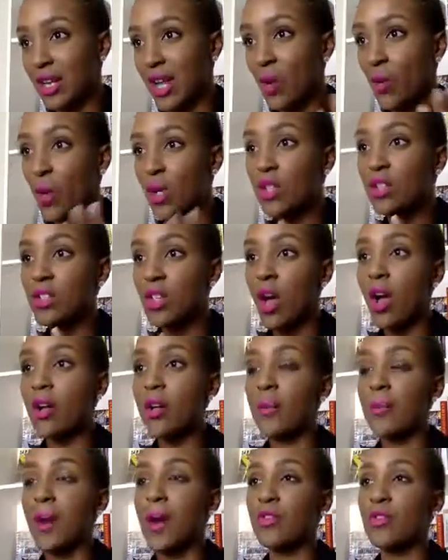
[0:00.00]
I want to talk
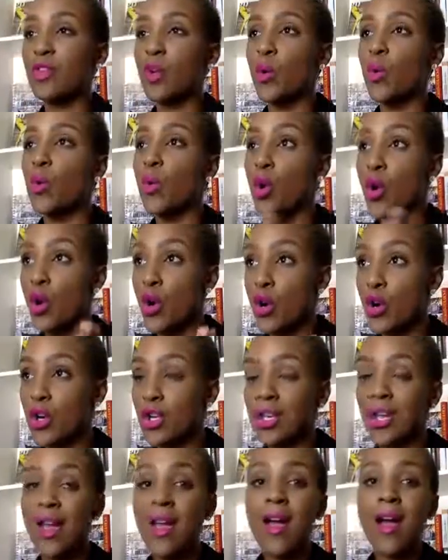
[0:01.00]
about the
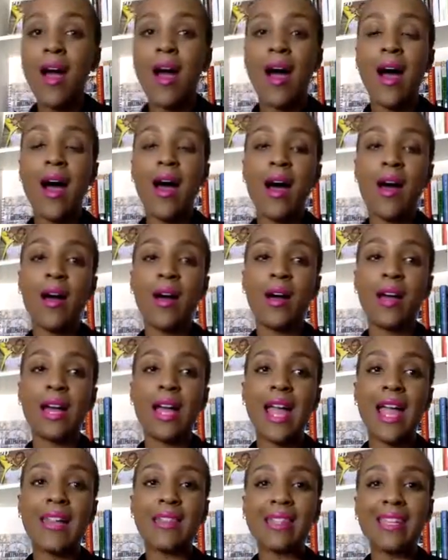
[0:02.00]
word
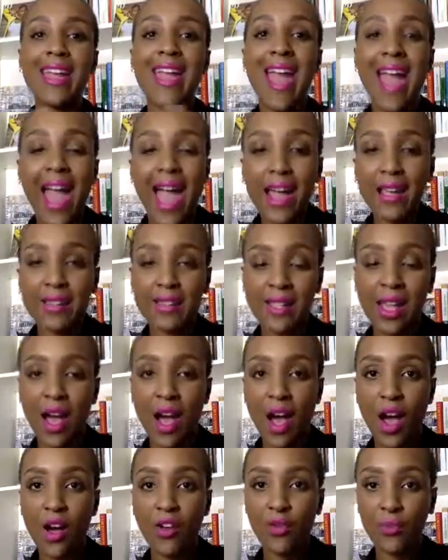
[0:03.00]
and the act
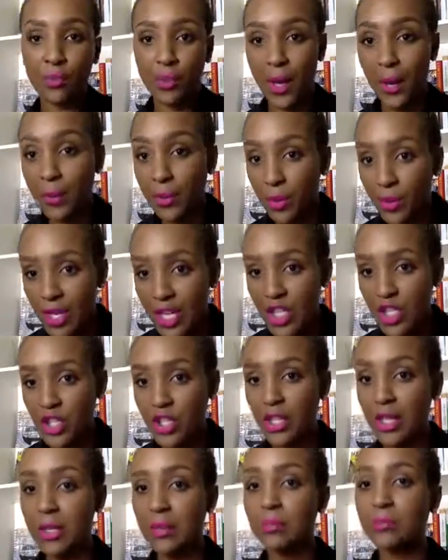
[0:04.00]
of preparation.